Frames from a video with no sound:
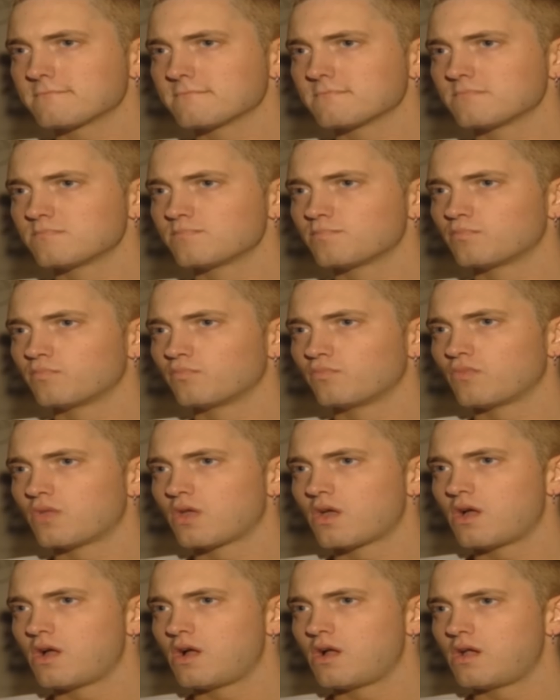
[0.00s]
culture and the
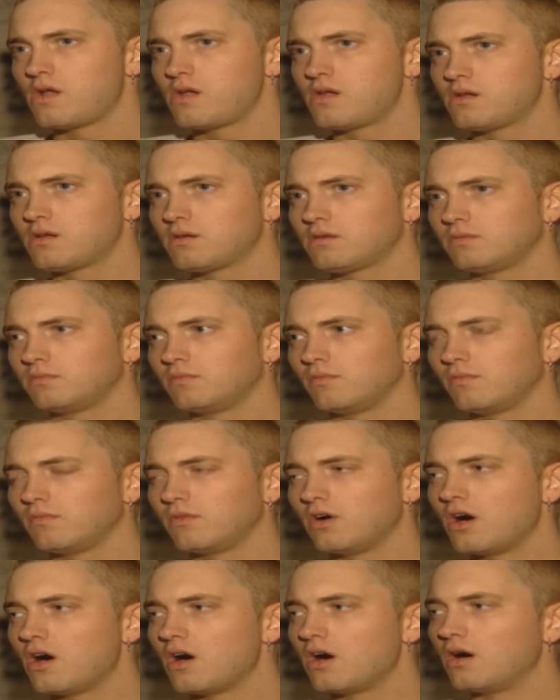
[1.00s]
art
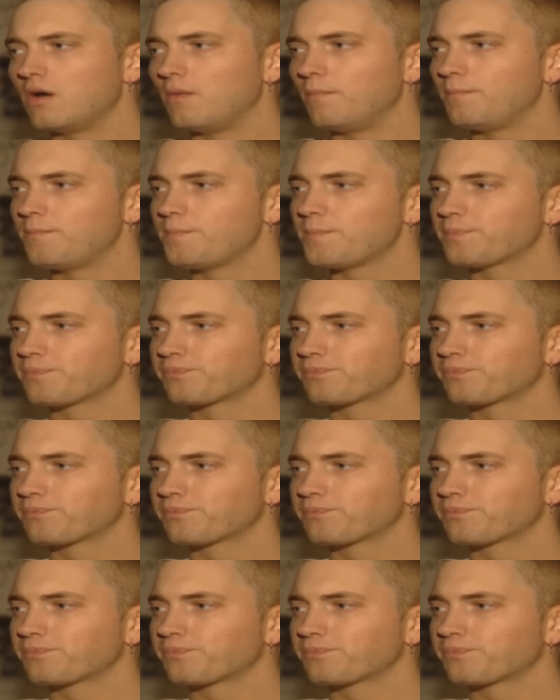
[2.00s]
form?